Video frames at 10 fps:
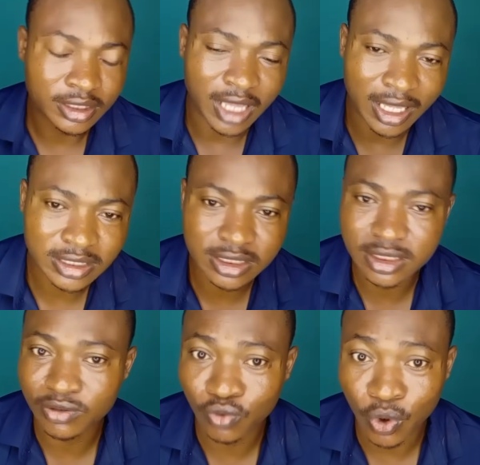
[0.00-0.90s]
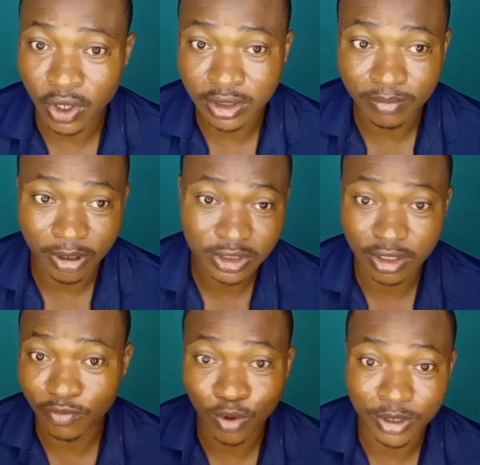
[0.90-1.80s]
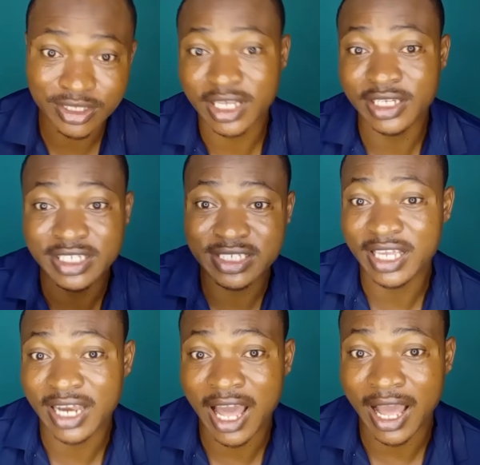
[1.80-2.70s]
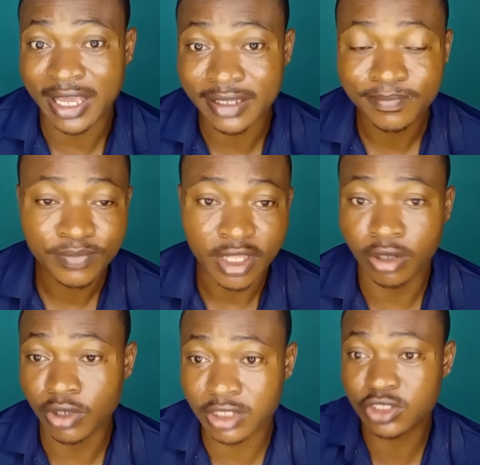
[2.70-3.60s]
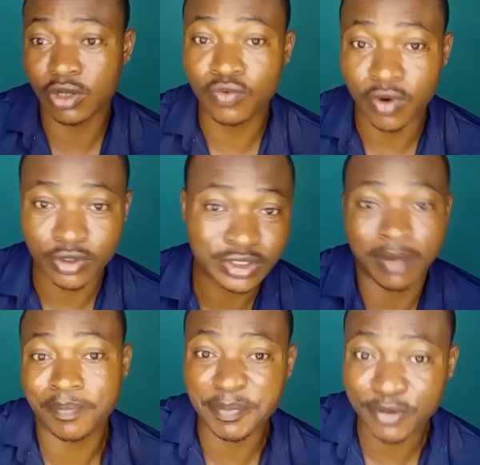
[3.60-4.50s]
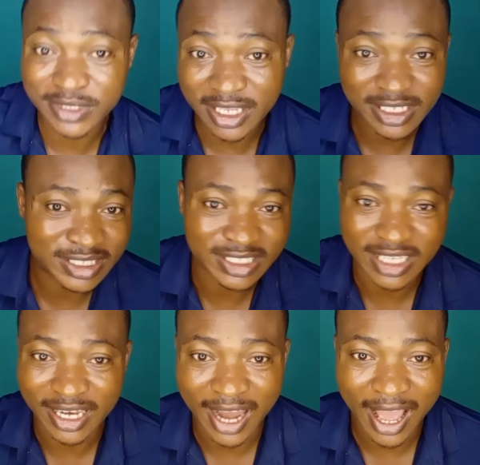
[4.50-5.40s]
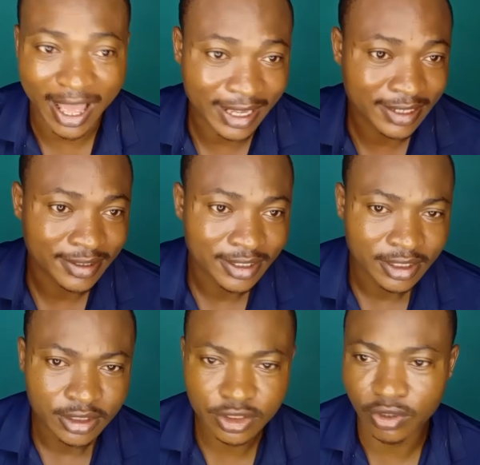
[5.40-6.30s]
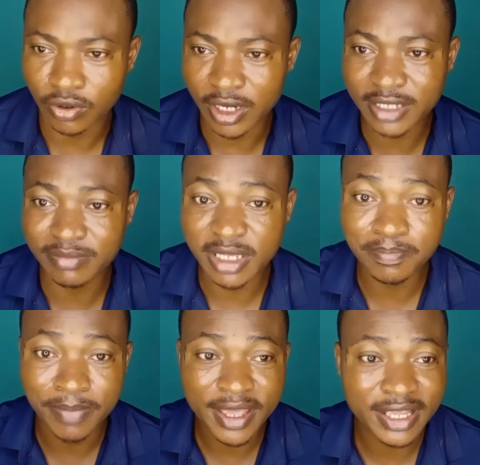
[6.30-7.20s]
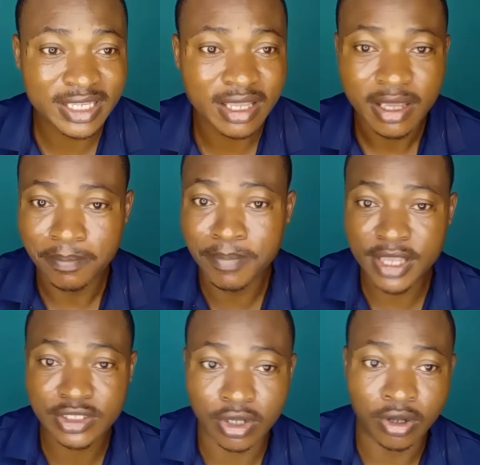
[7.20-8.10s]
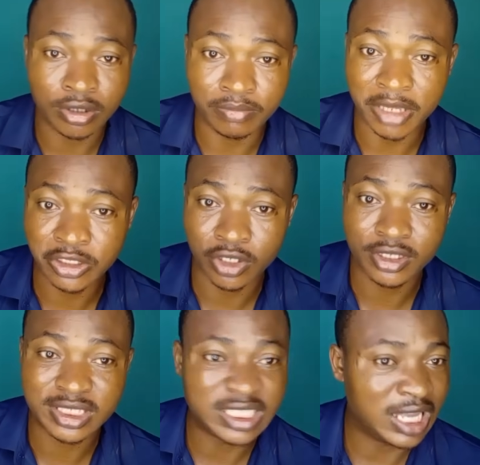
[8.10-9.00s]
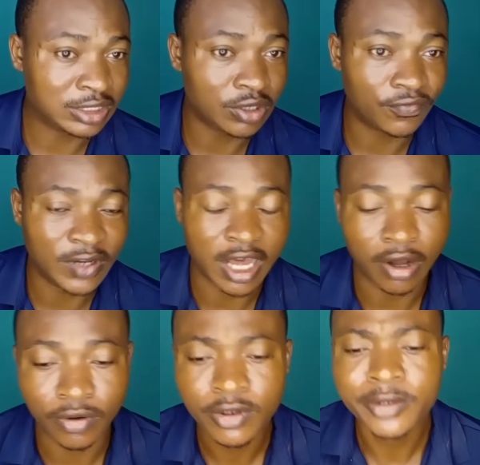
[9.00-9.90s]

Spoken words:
That one, but someone said it's a lie. Or not someone, some people said it is a lie. So let me base on majority as of now.